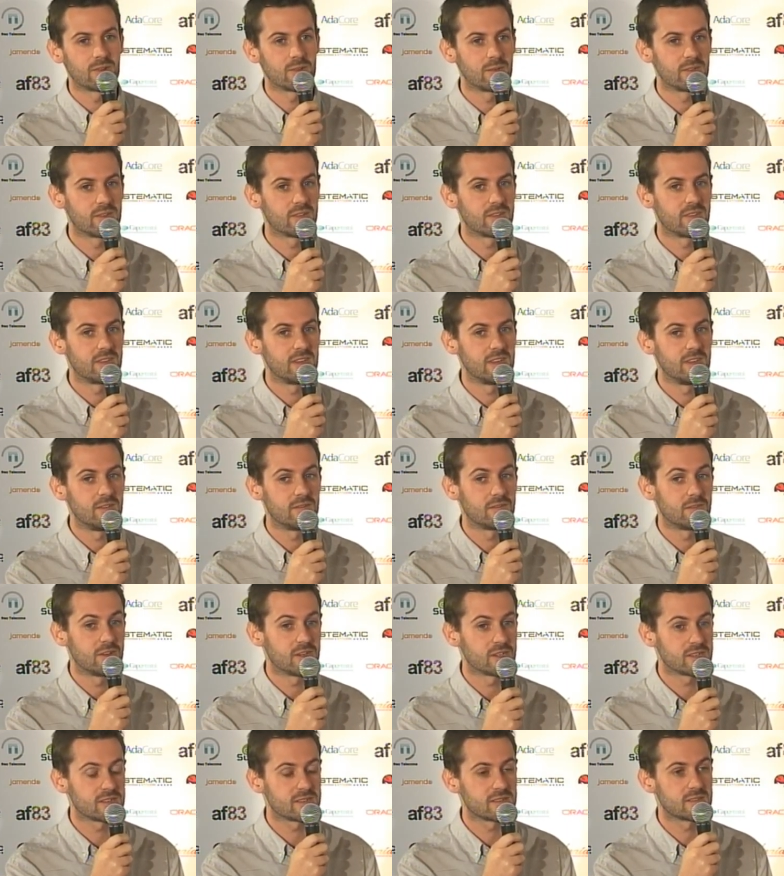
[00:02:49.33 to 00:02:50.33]
It was the
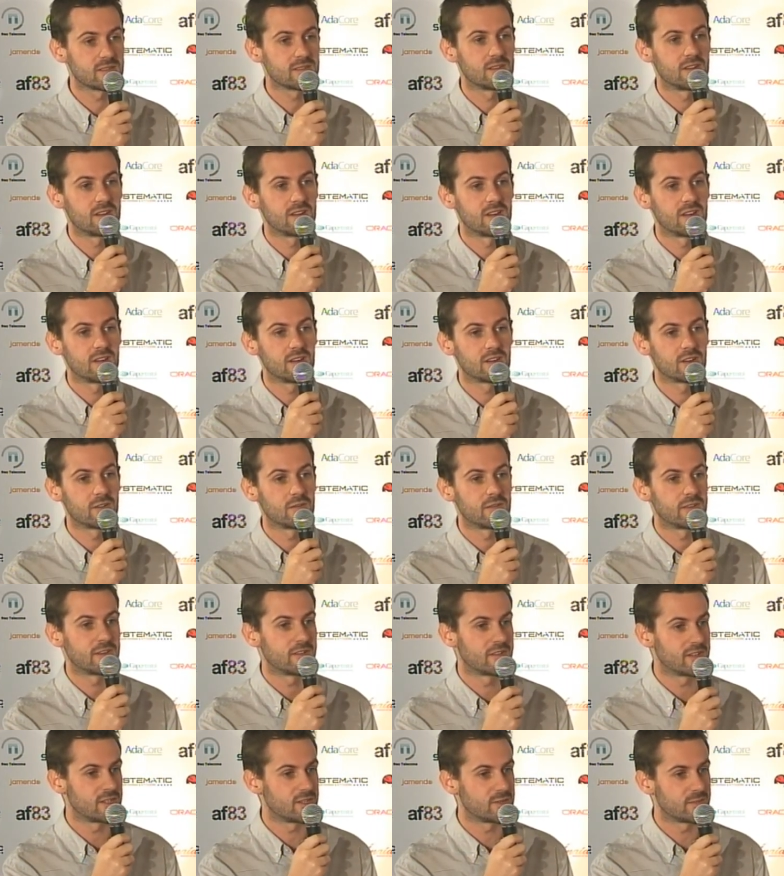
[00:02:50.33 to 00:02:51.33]
first uh,
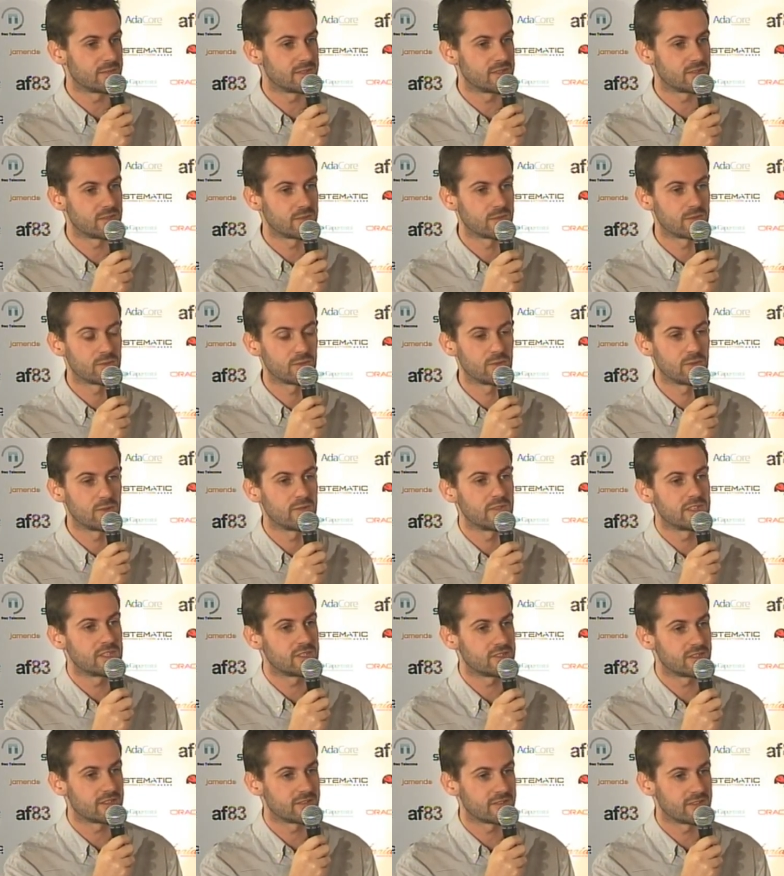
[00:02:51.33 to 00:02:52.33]
configuration management tool of
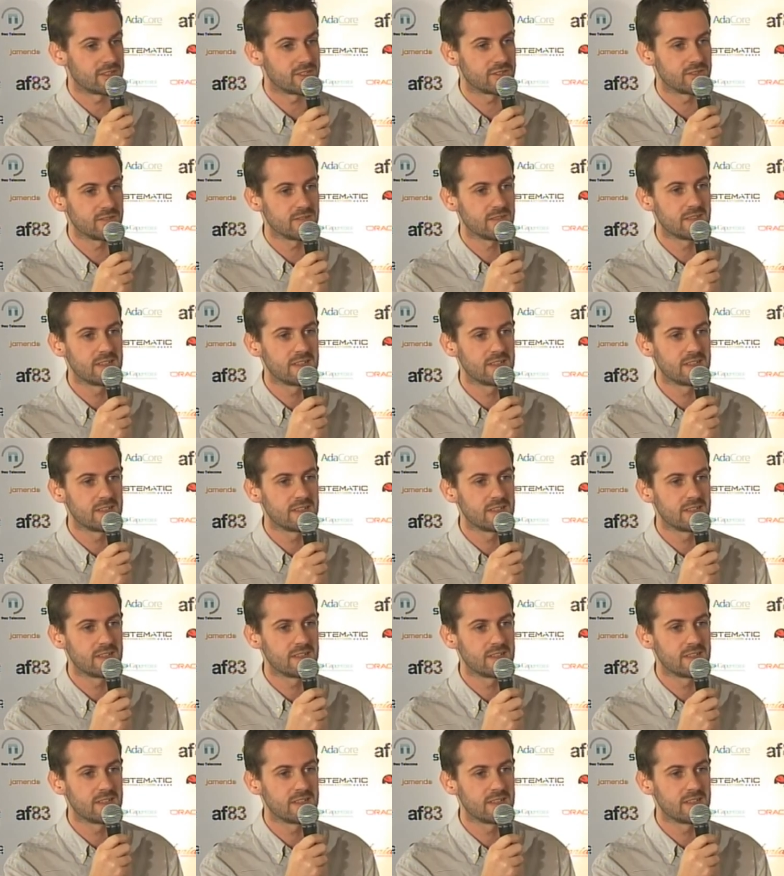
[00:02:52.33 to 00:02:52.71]
its generation,